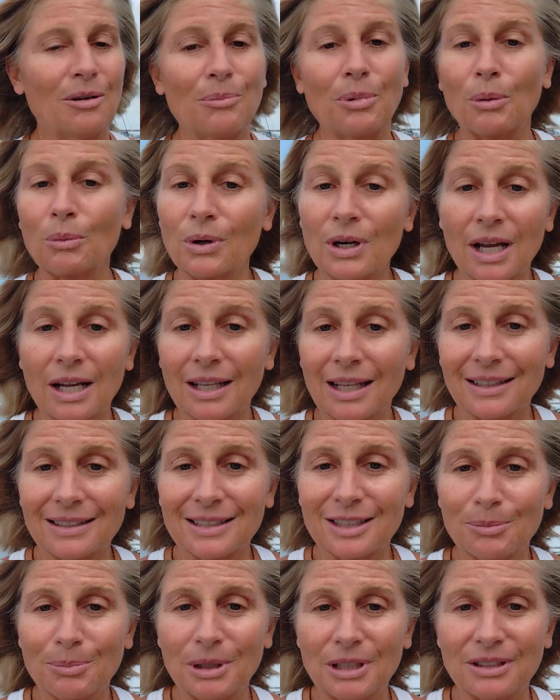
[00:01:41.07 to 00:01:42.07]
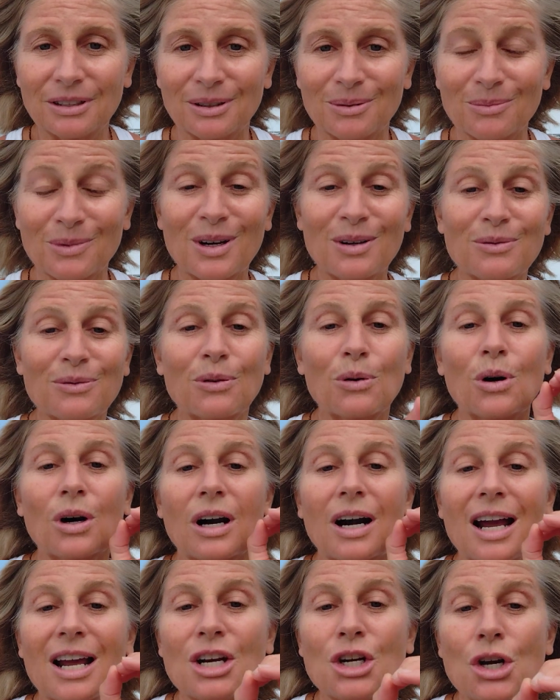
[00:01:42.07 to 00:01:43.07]
but we're not allowed to speak to them
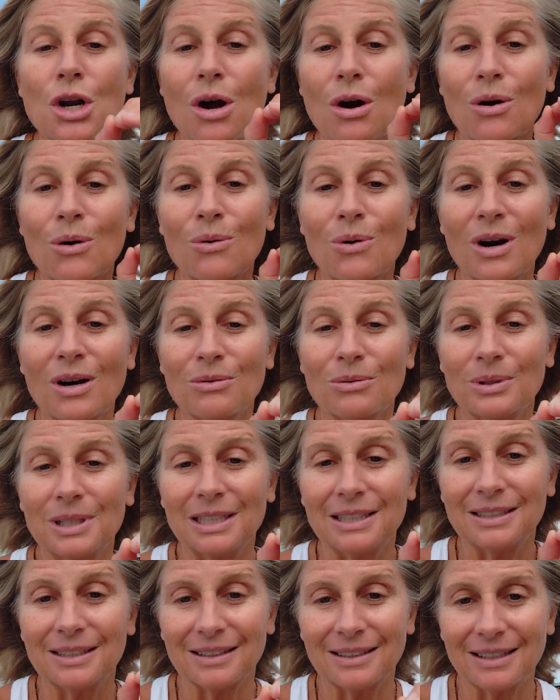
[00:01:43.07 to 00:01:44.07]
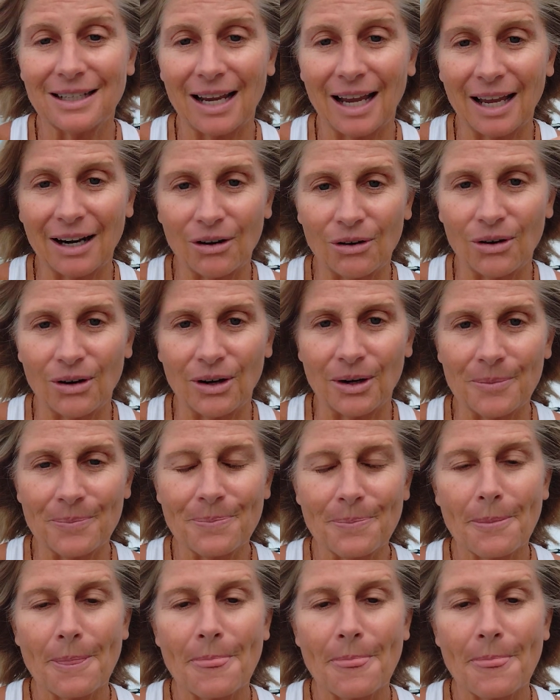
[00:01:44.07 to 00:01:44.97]
for no reason at all.